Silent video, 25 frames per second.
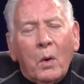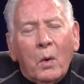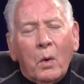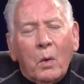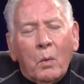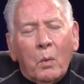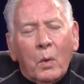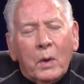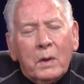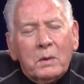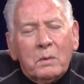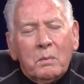
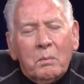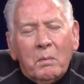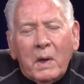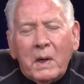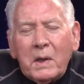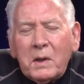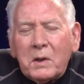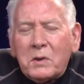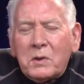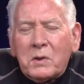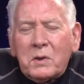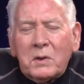what
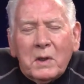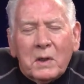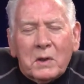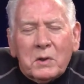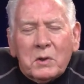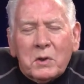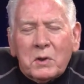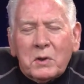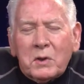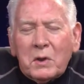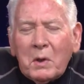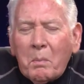makes
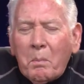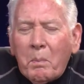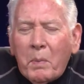this the